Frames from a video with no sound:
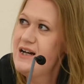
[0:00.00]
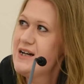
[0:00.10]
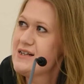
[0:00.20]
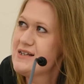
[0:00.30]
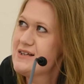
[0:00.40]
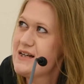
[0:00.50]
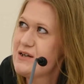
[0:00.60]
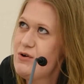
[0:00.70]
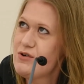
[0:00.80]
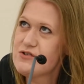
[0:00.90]
and you
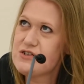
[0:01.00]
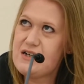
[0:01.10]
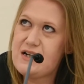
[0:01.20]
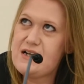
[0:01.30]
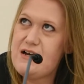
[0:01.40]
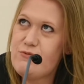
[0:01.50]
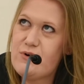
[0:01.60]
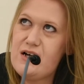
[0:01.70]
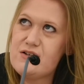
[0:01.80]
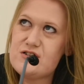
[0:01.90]
think, well, logically,
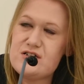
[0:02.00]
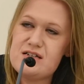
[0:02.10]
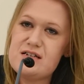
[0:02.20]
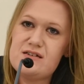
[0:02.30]
everyone else just needs